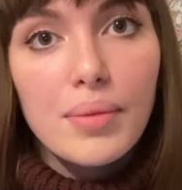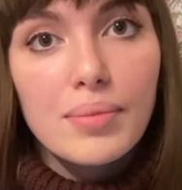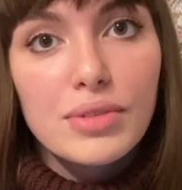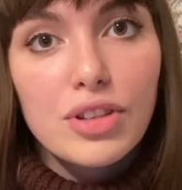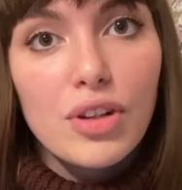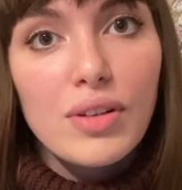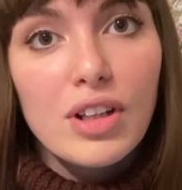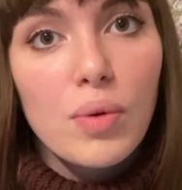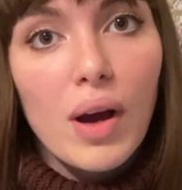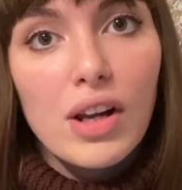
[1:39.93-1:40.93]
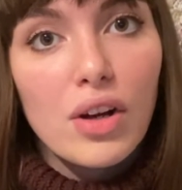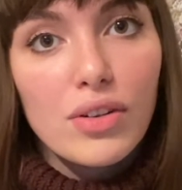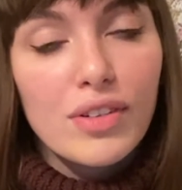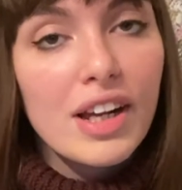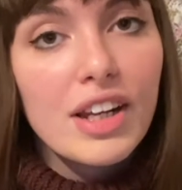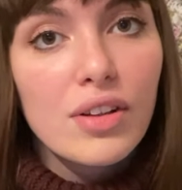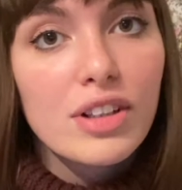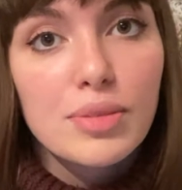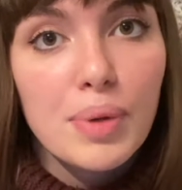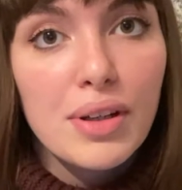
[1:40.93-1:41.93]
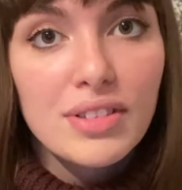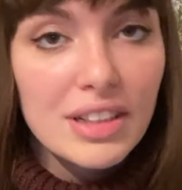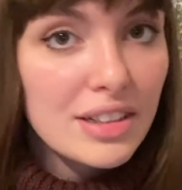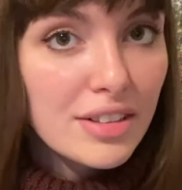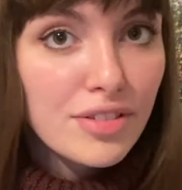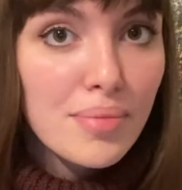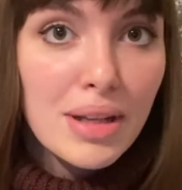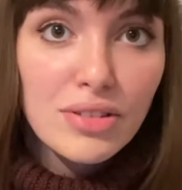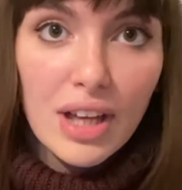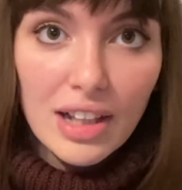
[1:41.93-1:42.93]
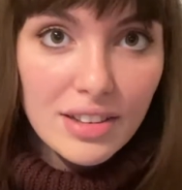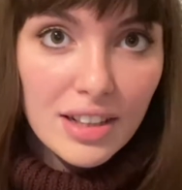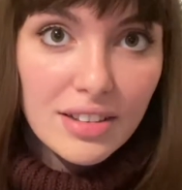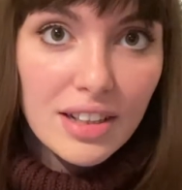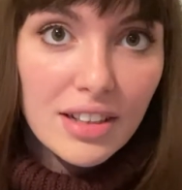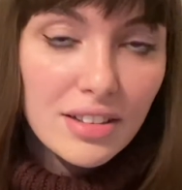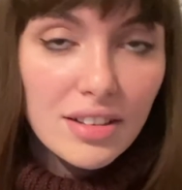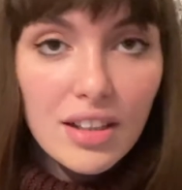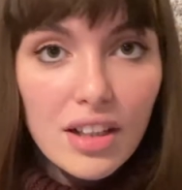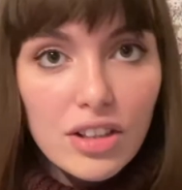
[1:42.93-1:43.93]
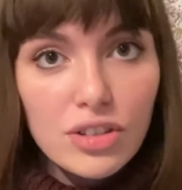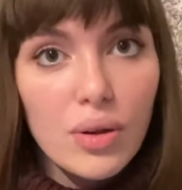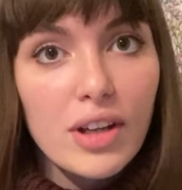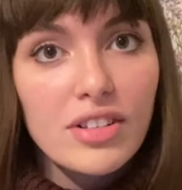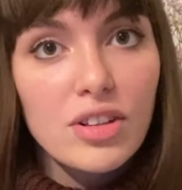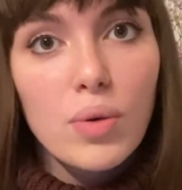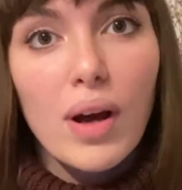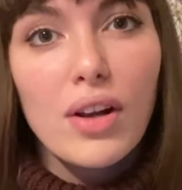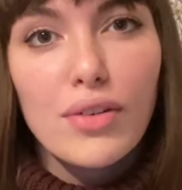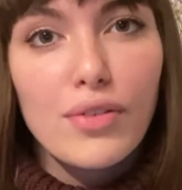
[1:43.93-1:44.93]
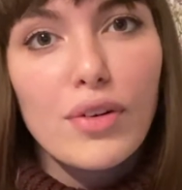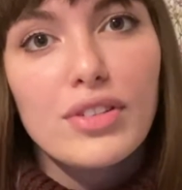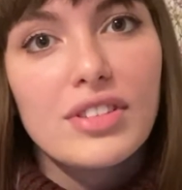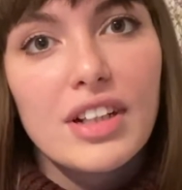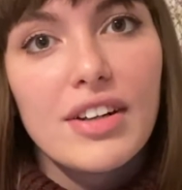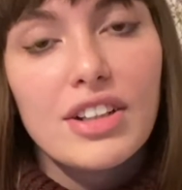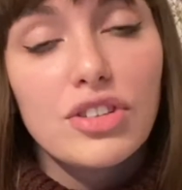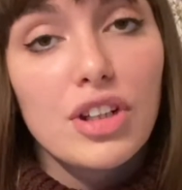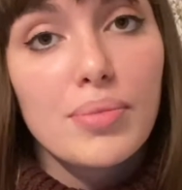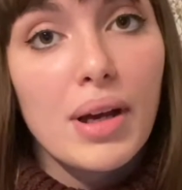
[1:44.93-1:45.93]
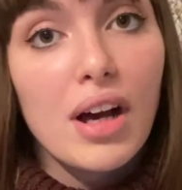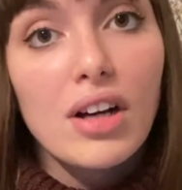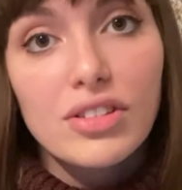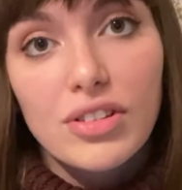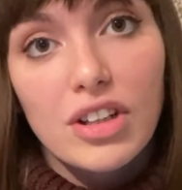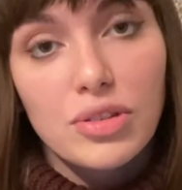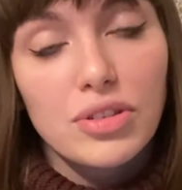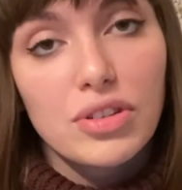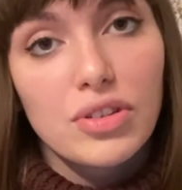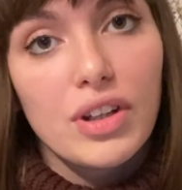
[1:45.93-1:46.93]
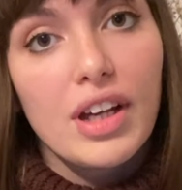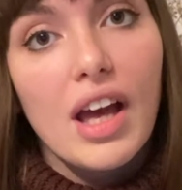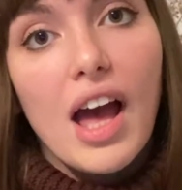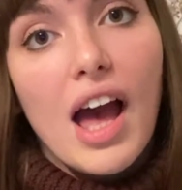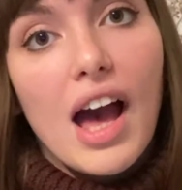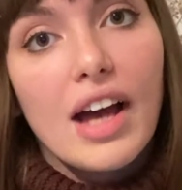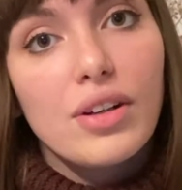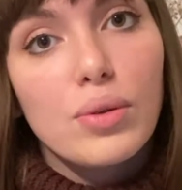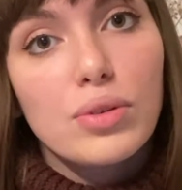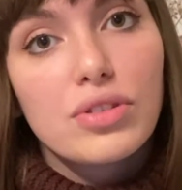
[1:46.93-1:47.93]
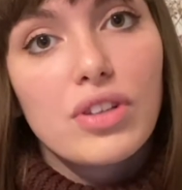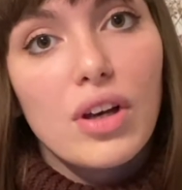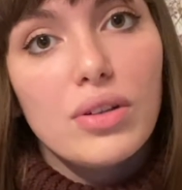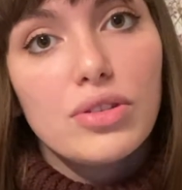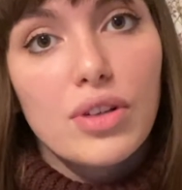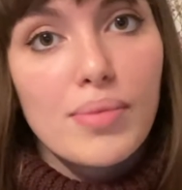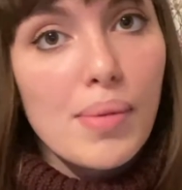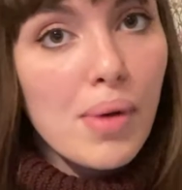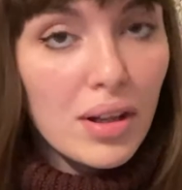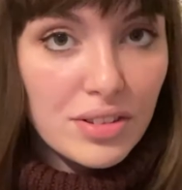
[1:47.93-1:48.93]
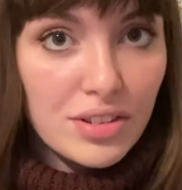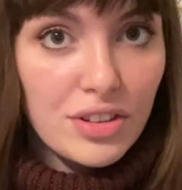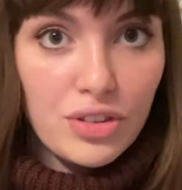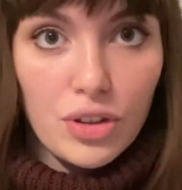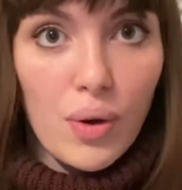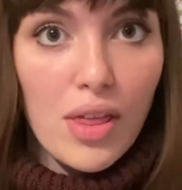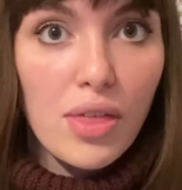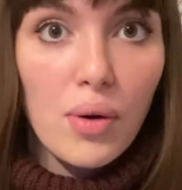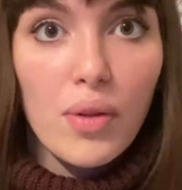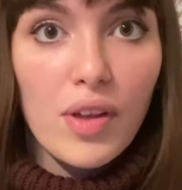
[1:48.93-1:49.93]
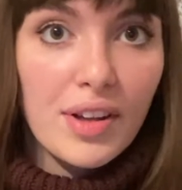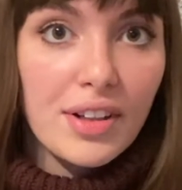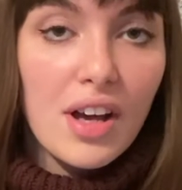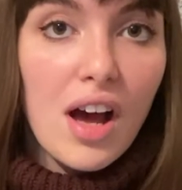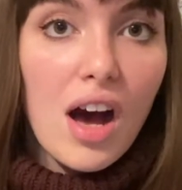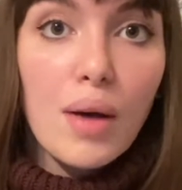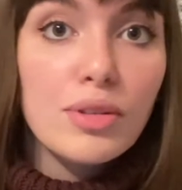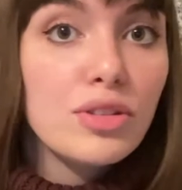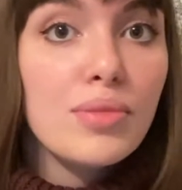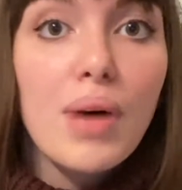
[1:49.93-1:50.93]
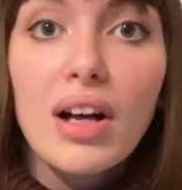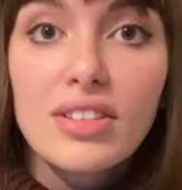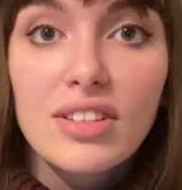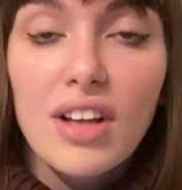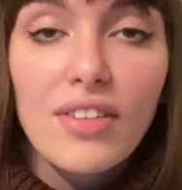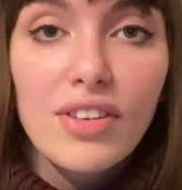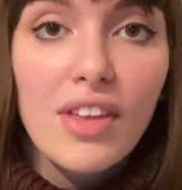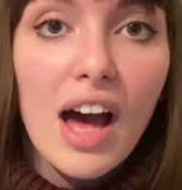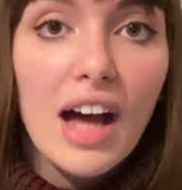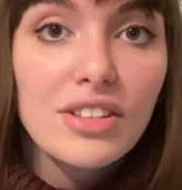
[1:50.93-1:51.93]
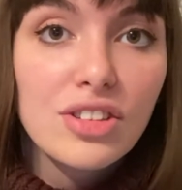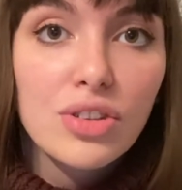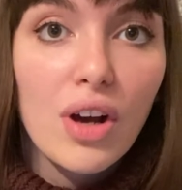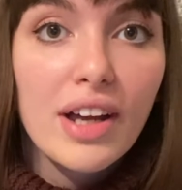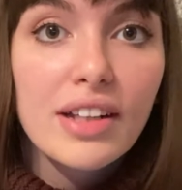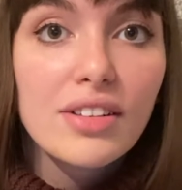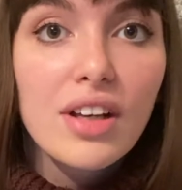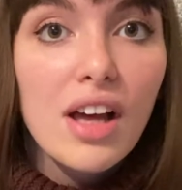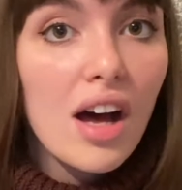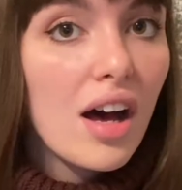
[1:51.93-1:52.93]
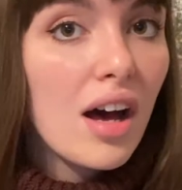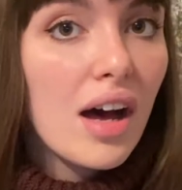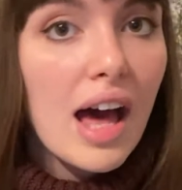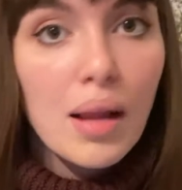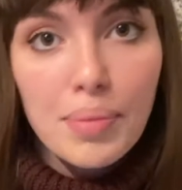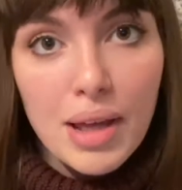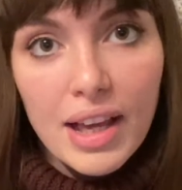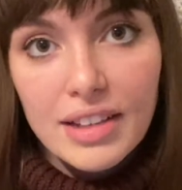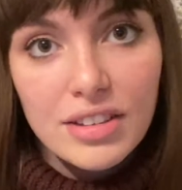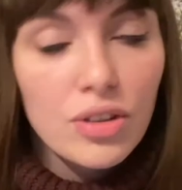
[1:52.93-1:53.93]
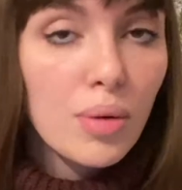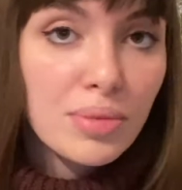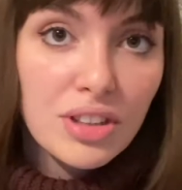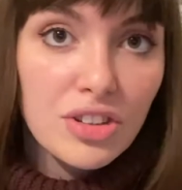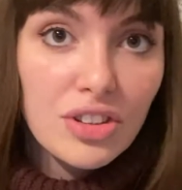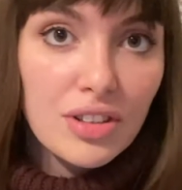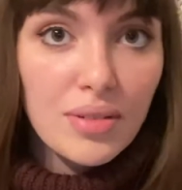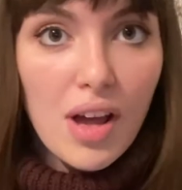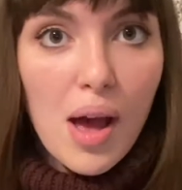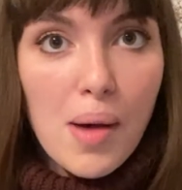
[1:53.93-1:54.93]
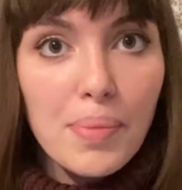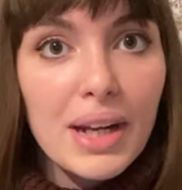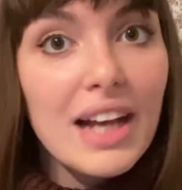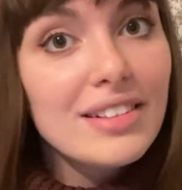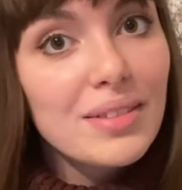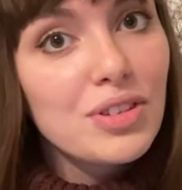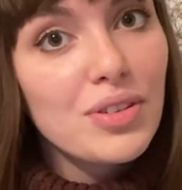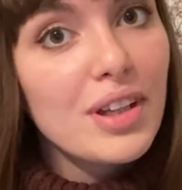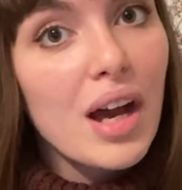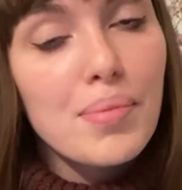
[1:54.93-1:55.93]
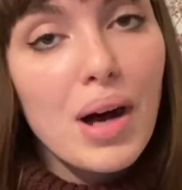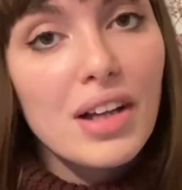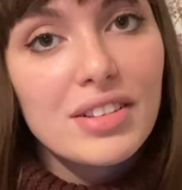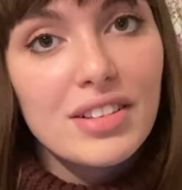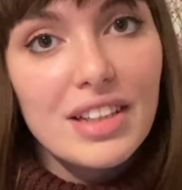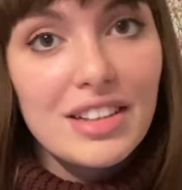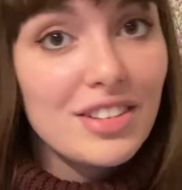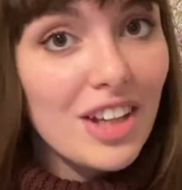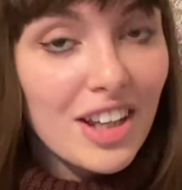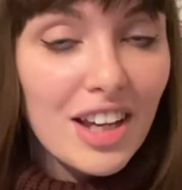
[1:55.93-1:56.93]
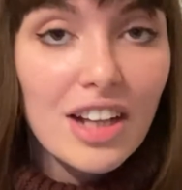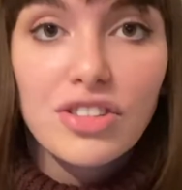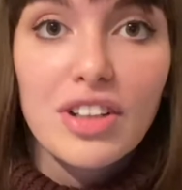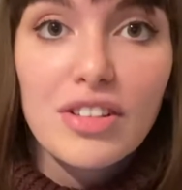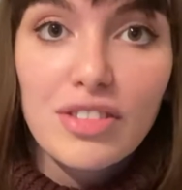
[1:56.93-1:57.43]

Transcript: so you need quite a lot of clinical experience in different mental health settings. So I did quite a lot of volunteering during my undergraduate degree and also during my master's, so I thought that I would do a master's after that to try and help me against the competition. But I ended up doing a master's in psychiatric